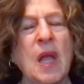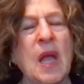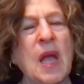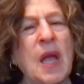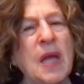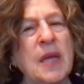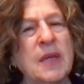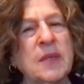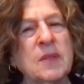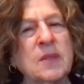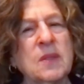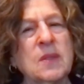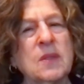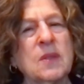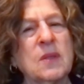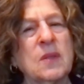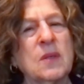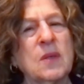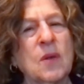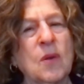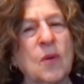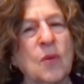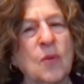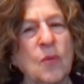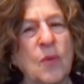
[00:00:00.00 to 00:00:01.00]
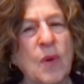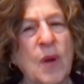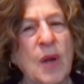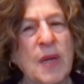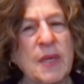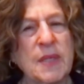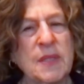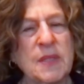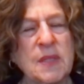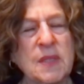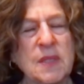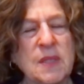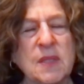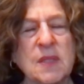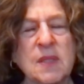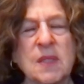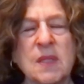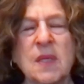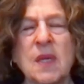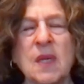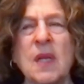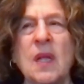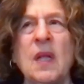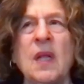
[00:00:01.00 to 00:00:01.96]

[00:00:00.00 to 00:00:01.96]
and horizons.